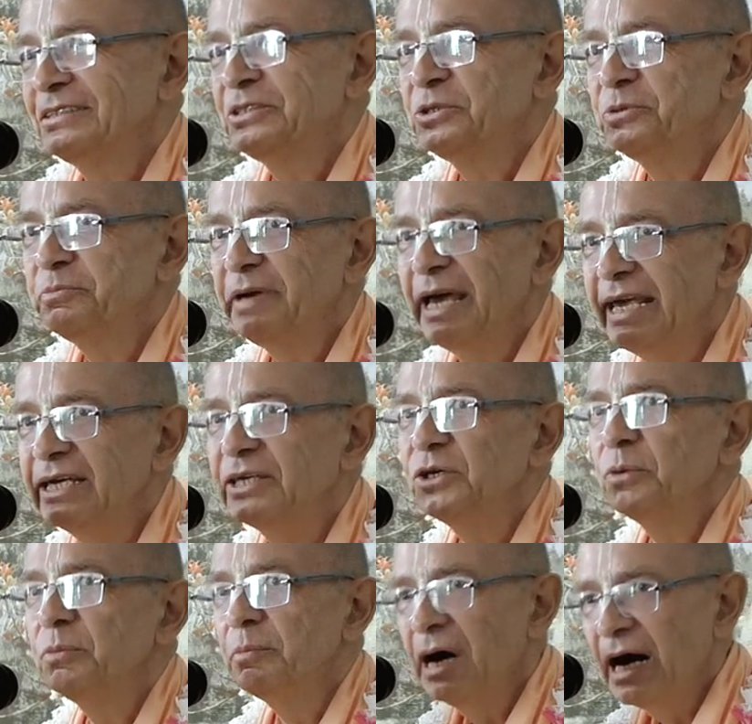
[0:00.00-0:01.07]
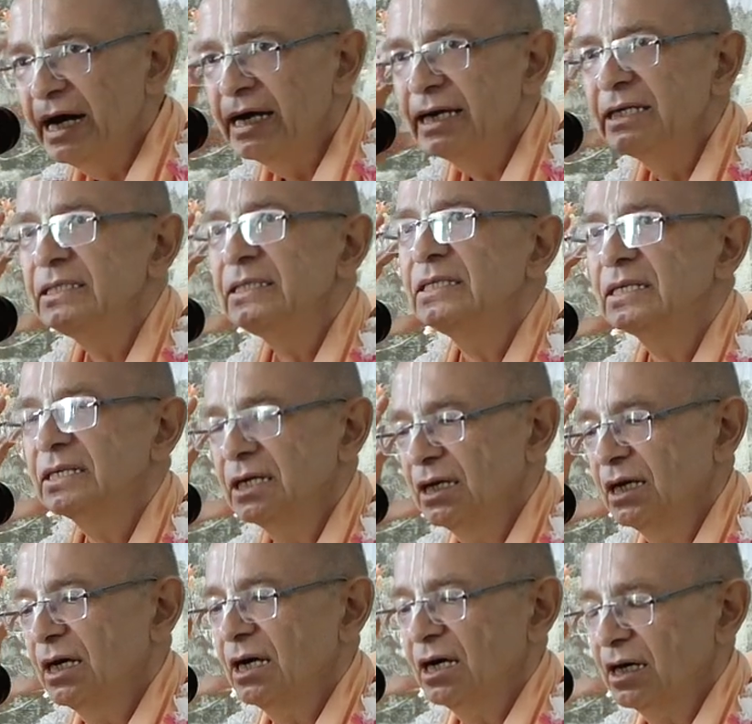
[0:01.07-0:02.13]
To make your mind
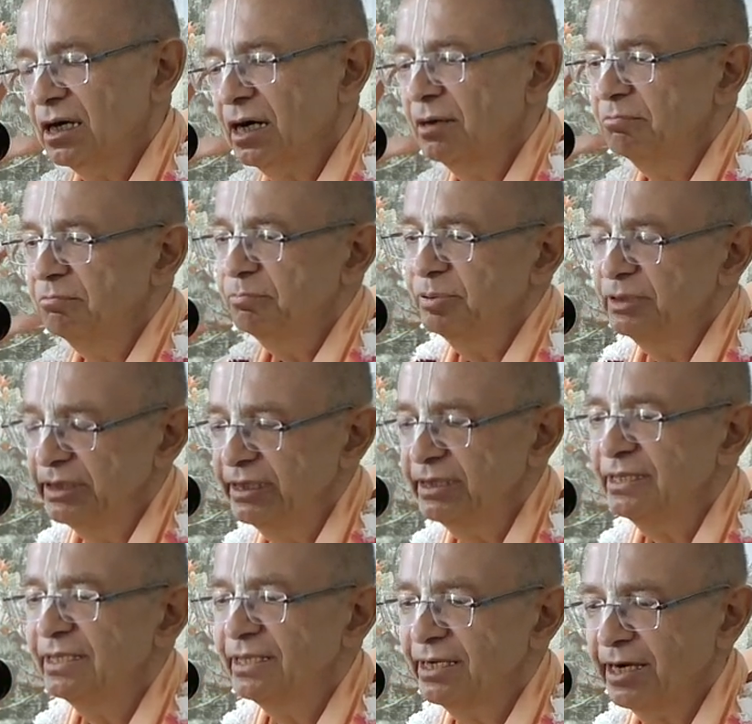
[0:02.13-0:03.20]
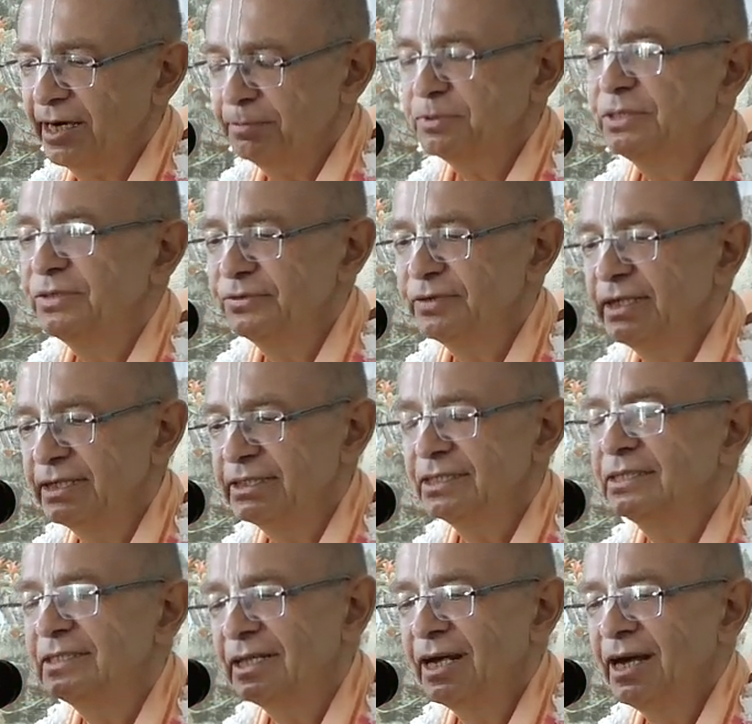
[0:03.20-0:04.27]
uh, completely
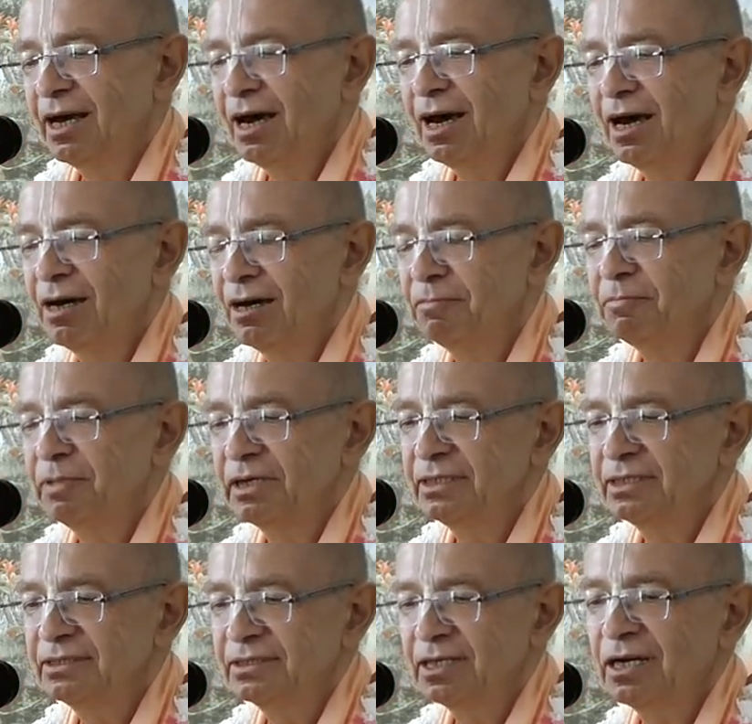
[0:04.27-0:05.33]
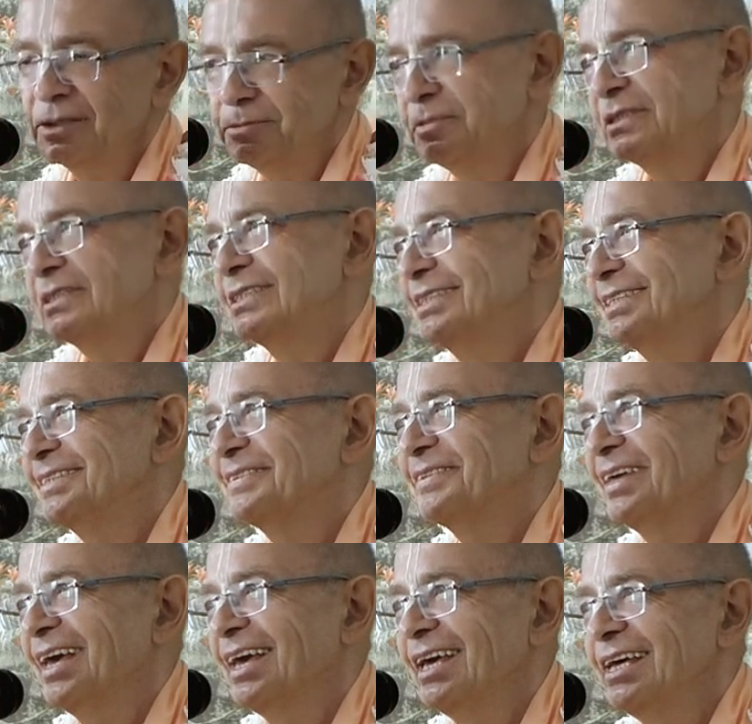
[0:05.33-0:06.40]
captivated uh, by this garbage.
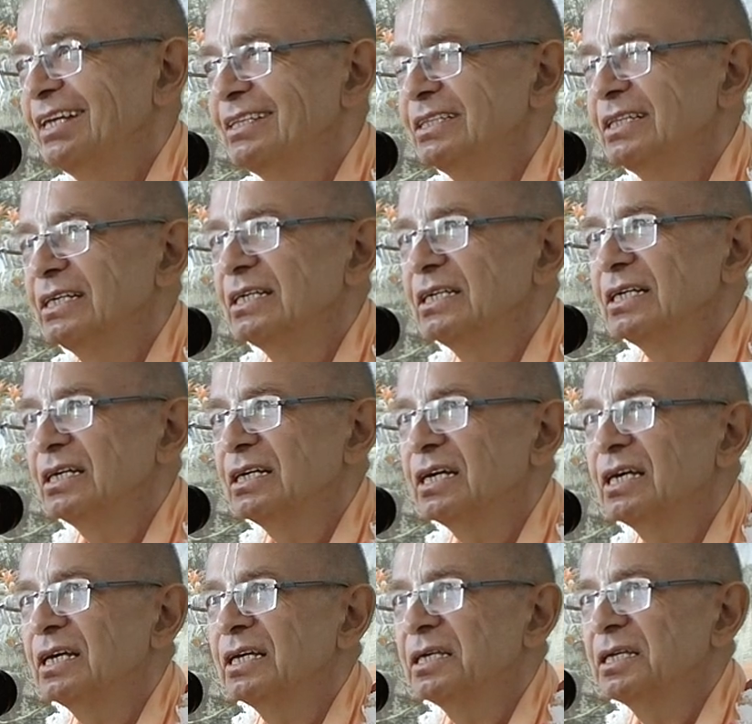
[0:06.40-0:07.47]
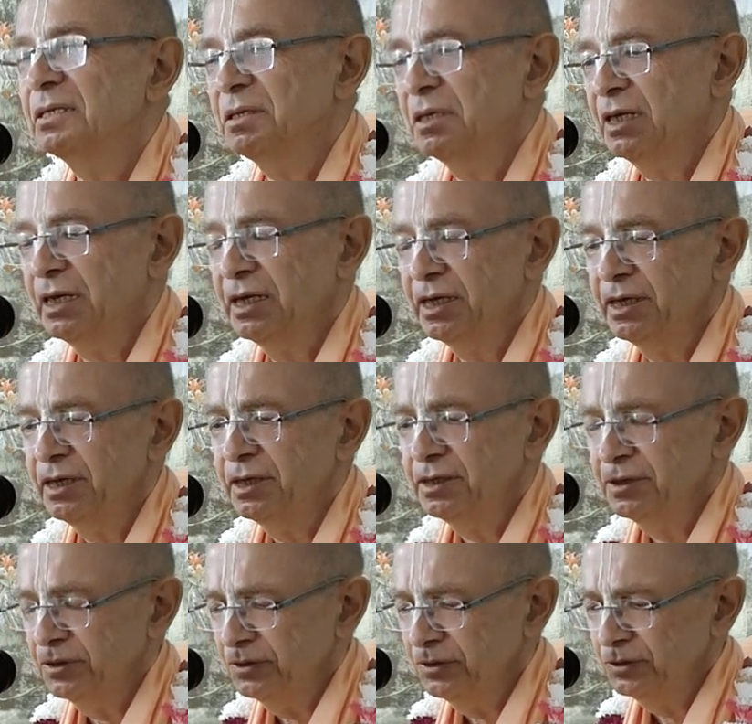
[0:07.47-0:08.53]
And, uh,
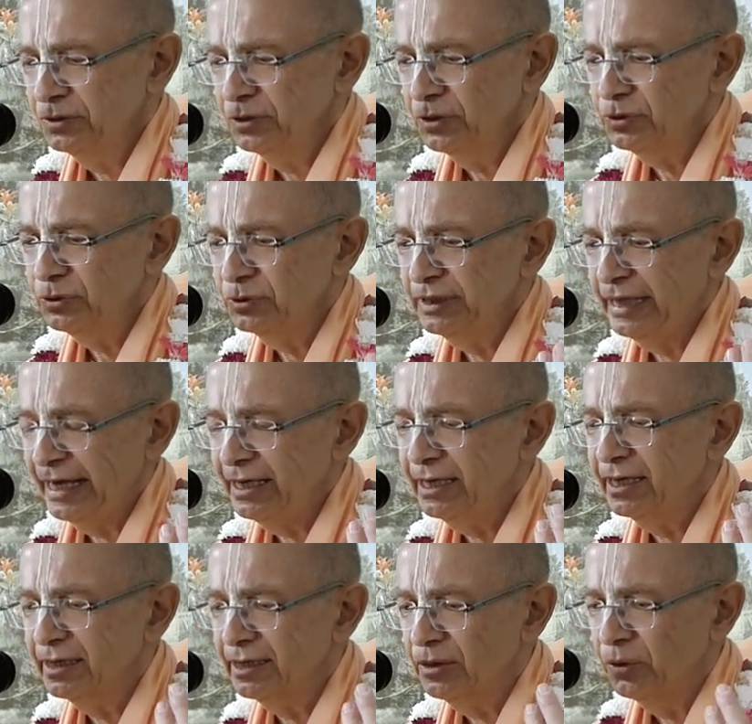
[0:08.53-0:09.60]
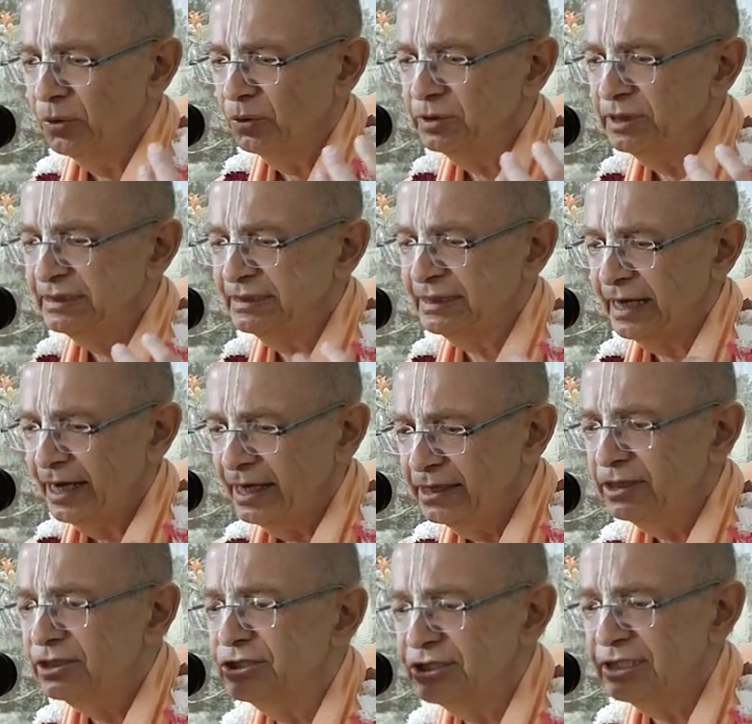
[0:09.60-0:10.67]
you know, you're taking all this
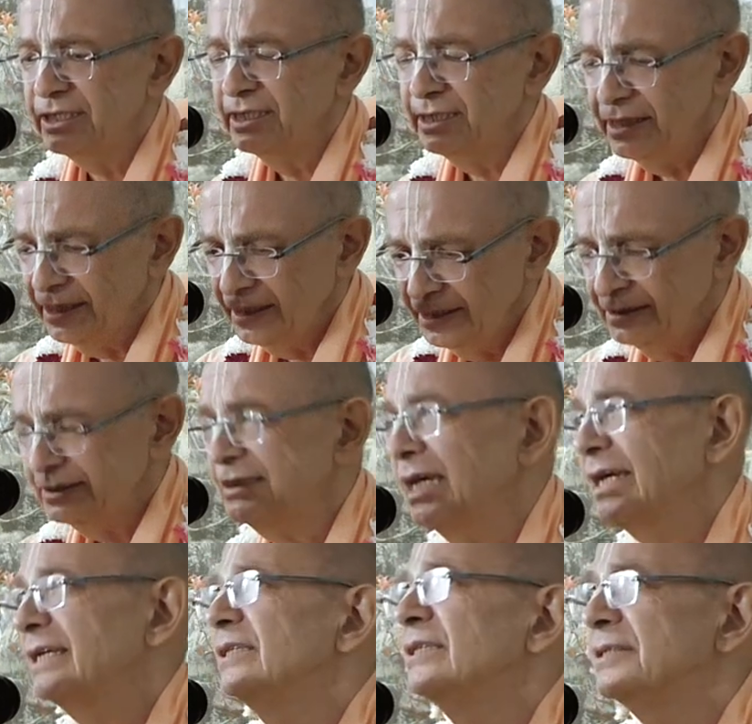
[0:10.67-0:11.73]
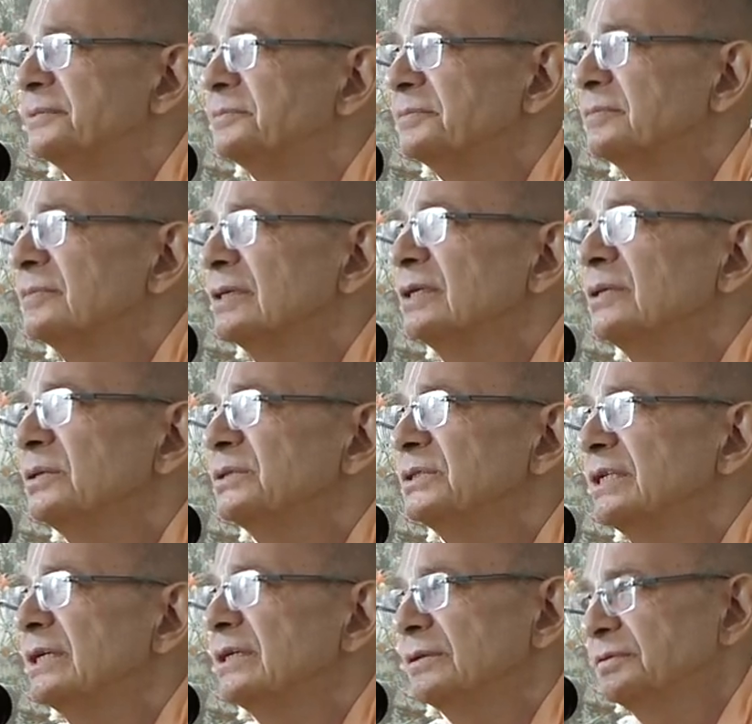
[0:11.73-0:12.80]
energy inside
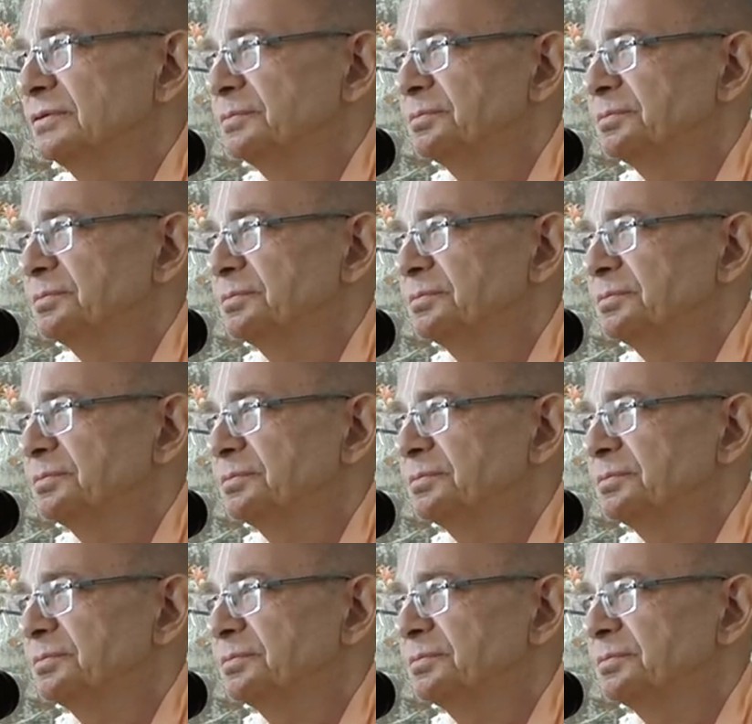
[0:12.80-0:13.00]
yourself.